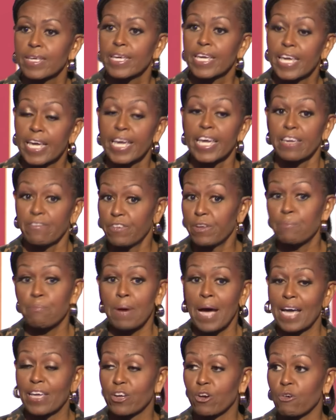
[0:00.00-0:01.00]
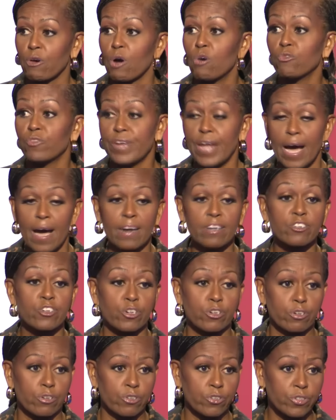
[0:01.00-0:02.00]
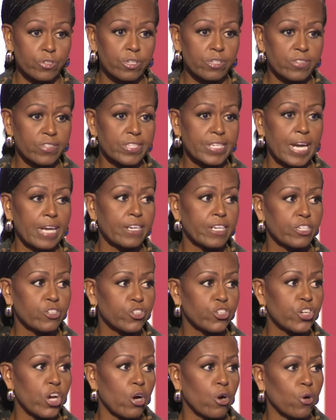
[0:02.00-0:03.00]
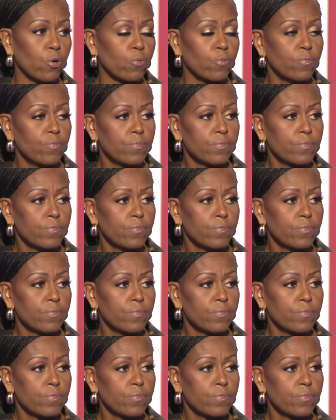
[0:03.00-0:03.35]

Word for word: even by your own doctors, studies show.